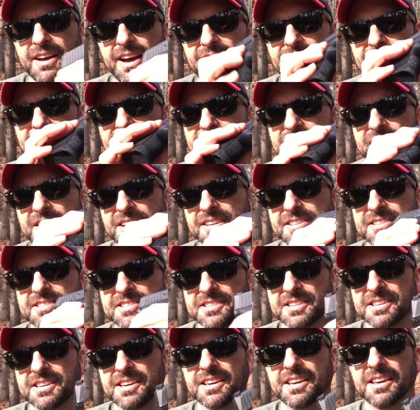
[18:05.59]
I think
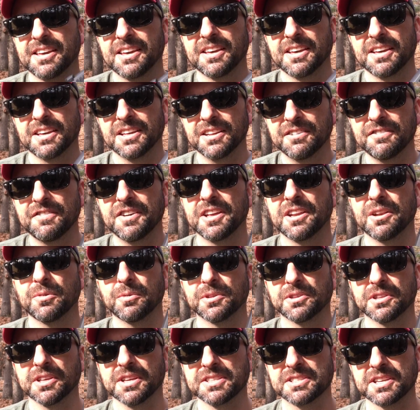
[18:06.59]
Sig innovated
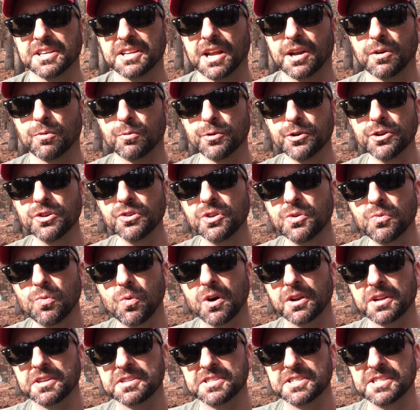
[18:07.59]
with this, and I really
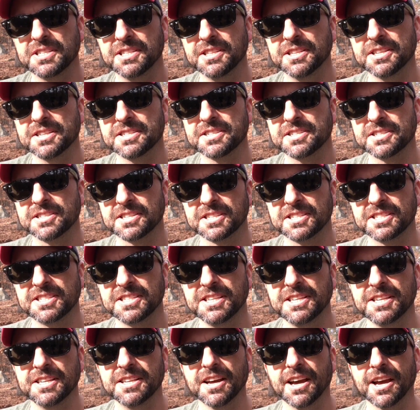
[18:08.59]
want to see this
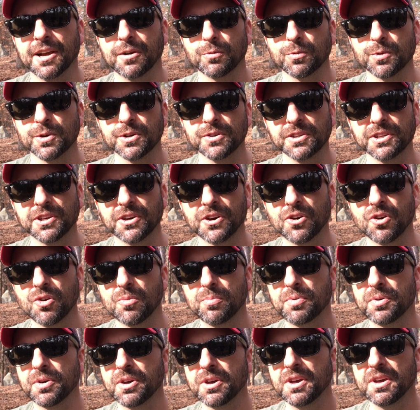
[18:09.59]
succeed. I really
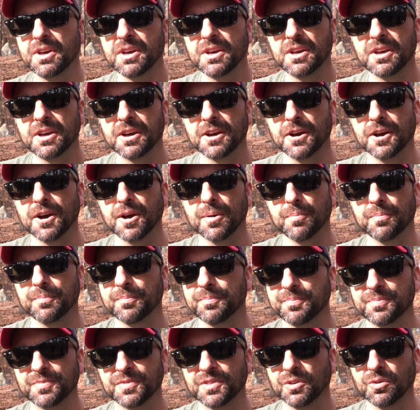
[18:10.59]
hope the
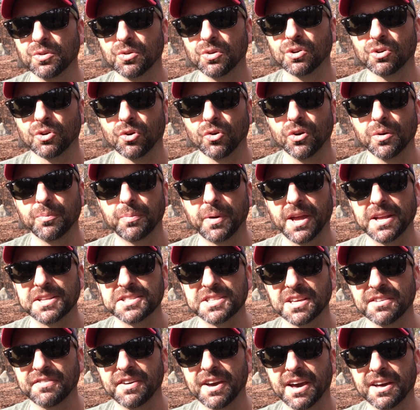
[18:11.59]
little growing pains
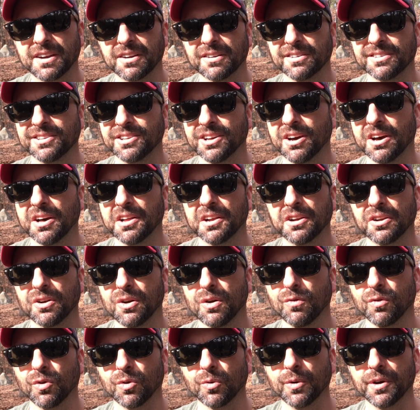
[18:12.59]
they've had are done and
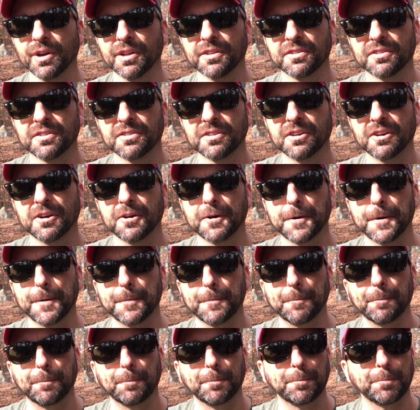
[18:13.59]
over with,
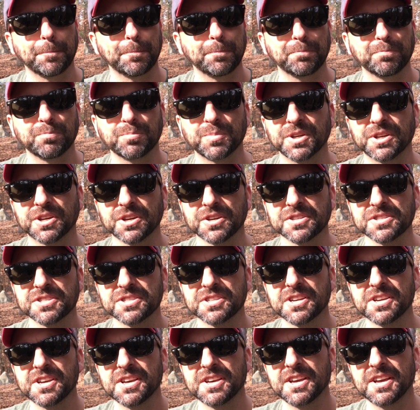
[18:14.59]
because
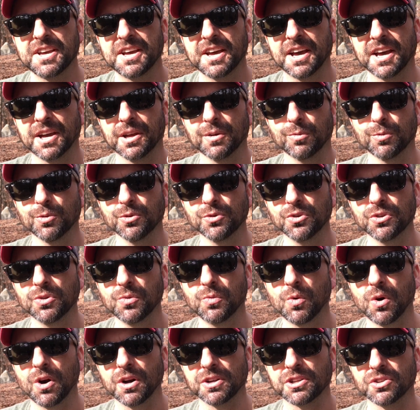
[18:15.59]
I really
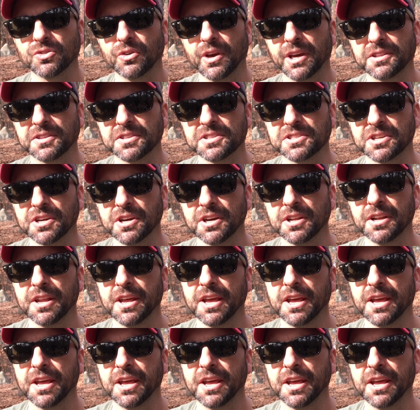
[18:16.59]
want to like this gun.